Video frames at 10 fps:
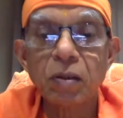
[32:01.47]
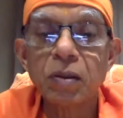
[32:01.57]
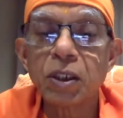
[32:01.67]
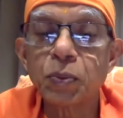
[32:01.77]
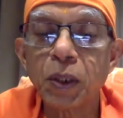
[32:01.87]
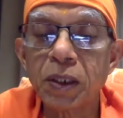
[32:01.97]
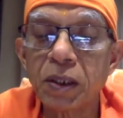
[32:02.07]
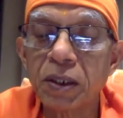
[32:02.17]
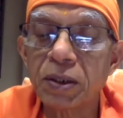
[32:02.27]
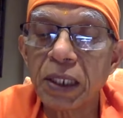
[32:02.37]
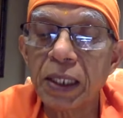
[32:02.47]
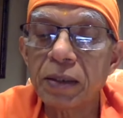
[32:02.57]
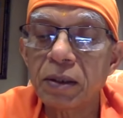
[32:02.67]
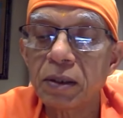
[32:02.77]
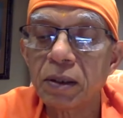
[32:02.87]
That's what he
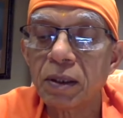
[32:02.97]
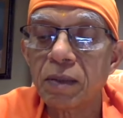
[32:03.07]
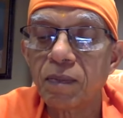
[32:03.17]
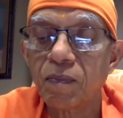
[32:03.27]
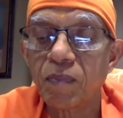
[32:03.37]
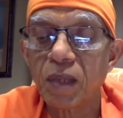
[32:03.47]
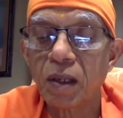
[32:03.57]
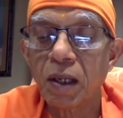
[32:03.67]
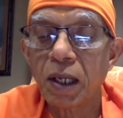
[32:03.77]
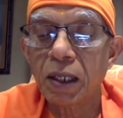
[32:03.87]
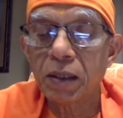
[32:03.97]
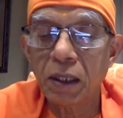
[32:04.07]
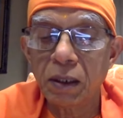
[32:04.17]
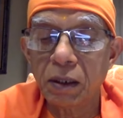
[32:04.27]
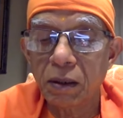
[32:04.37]
says. And
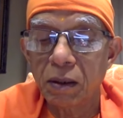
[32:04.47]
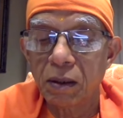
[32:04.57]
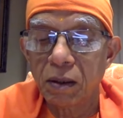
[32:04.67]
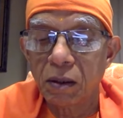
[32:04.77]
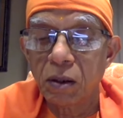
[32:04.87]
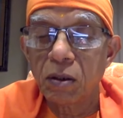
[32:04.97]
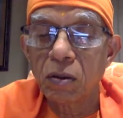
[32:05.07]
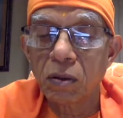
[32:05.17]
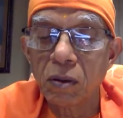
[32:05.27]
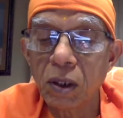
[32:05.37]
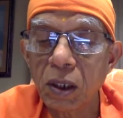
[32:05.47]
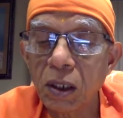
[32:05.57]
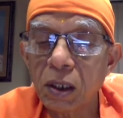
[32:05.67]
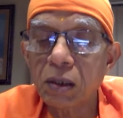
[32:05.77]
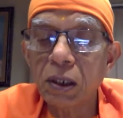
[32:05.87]
then he
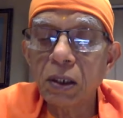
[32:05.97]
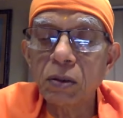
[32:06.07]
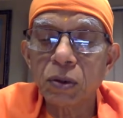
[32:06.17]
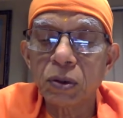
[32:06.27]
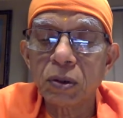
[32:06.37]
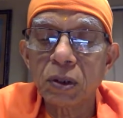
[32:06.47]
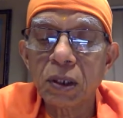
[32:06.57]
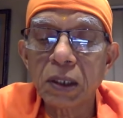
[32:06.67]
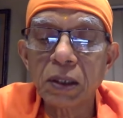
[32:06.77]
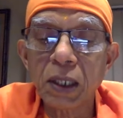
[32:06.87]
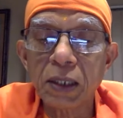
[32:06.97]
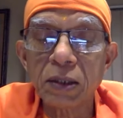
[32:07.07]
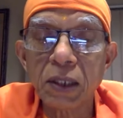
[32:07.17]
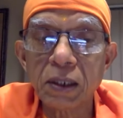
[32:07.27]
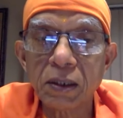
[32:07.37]
continues. Acharya
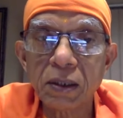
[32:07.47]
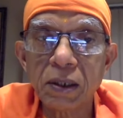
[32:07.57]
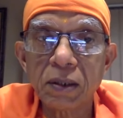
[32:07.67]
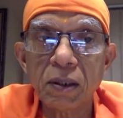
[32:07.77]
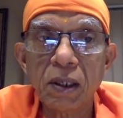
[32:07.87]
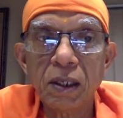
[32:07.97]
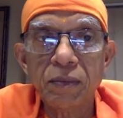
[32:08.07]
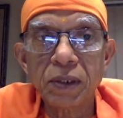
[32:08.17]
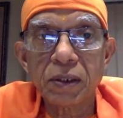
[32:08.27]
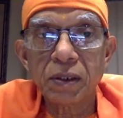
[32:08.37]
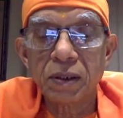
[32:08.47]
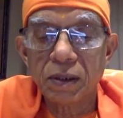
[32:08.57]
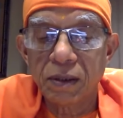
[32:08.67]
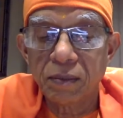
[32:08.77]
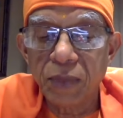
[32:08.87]
said, doesn't leave it
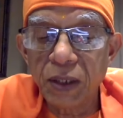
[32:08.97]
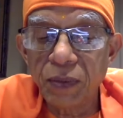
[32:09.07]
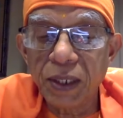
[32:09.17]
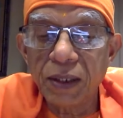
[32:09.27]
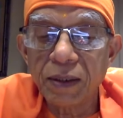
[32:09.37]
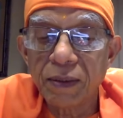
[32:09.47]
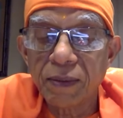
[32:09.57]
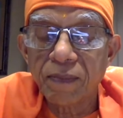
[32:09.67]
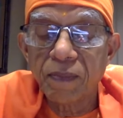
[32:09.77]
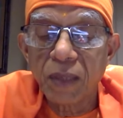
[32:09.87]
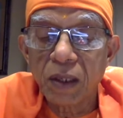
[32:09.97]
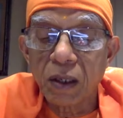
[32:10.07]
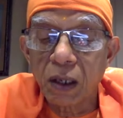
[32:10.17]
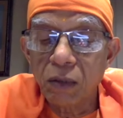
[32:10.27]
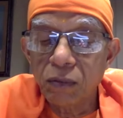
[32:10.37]
midway.
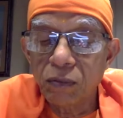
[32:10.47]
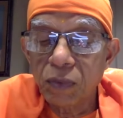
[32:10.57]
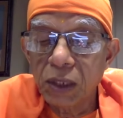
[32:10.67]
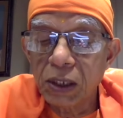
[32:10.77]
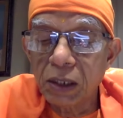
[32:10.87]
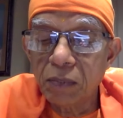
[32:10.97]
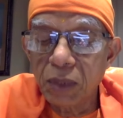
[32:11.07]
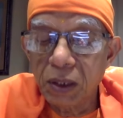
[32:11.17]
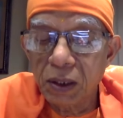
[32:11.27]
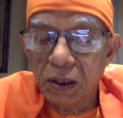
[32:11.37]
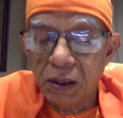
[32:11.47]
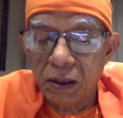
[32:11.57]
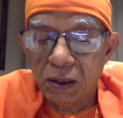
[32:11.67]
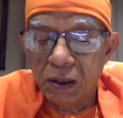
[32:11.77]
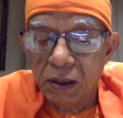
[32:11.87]
How it can be
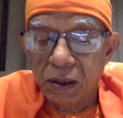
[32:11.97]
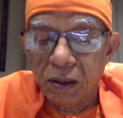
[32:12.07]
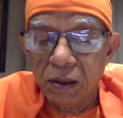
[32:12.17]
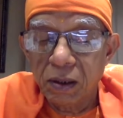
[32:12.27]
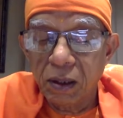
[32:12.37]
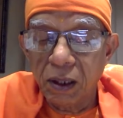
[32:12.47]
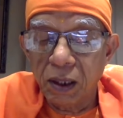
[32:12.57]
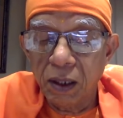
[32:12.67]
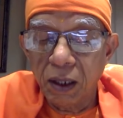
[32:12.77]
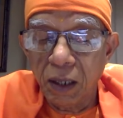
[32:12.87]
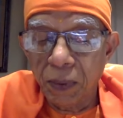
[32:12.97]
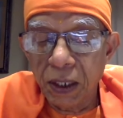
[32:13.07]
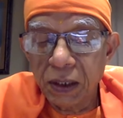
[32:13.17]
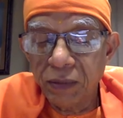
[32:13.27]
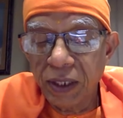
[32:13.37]
the
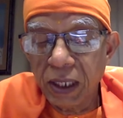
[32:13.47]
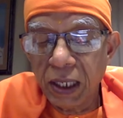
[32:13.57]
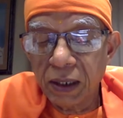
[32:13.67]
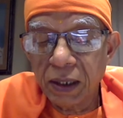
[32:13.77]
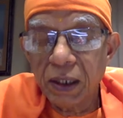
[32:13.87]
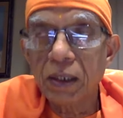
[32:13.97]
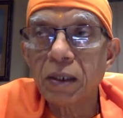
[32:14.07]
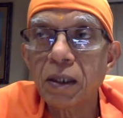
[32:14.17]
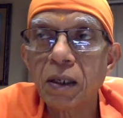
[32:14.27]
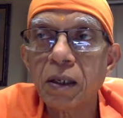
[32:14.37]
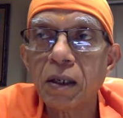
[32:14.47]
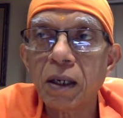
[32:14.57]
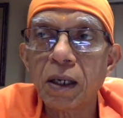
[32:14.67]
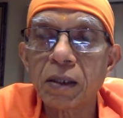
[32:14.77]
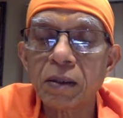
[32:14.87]
apata vairagya
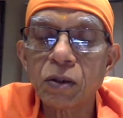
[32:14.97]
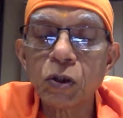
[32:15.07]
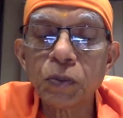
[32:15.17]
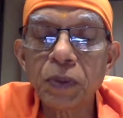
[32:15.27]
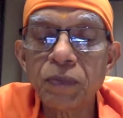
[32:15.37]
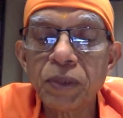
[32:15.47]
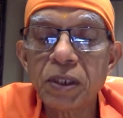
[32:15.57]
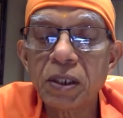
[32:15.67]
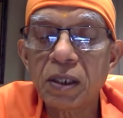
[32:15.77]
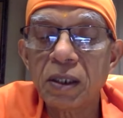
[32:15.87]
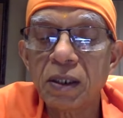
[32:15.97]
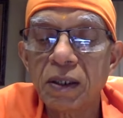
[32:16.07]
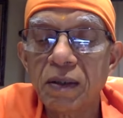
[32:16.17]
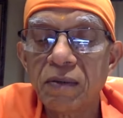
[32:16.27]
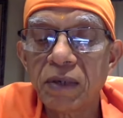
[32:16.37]
or superficial
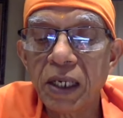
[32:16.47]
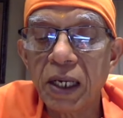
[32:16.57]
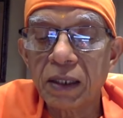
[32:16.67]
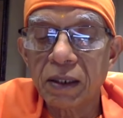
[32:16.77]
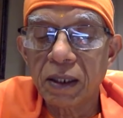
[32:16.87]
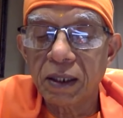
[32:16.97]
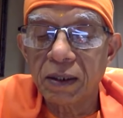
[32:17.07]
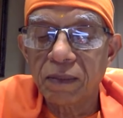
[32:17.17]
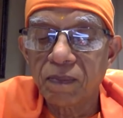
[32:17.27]
vairagya,